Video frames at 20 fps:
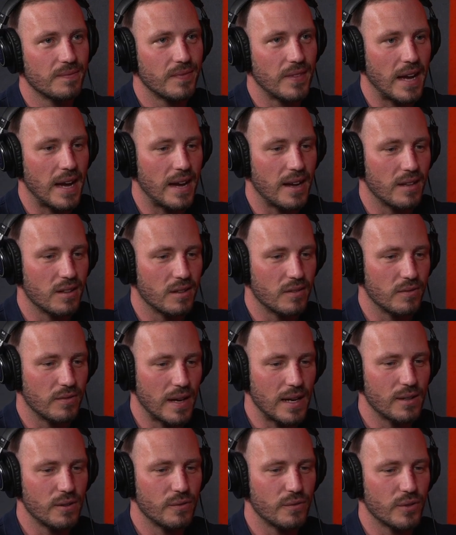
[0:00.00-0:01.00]
the
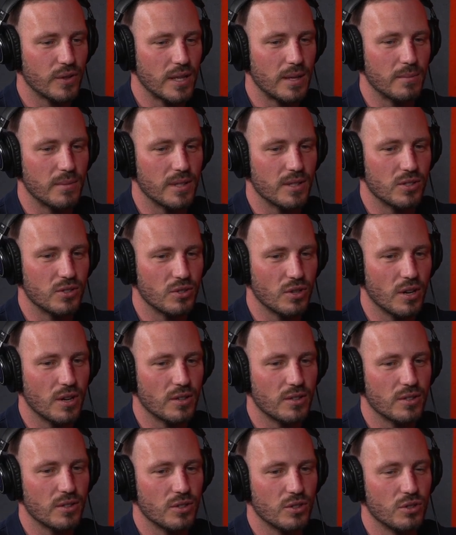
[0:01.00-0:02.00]
value for them is
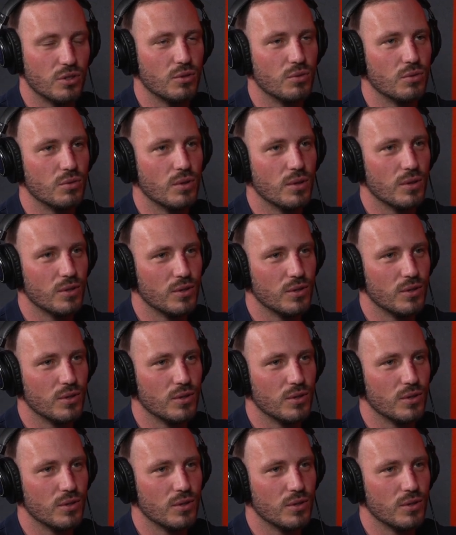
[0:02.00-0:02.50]
not you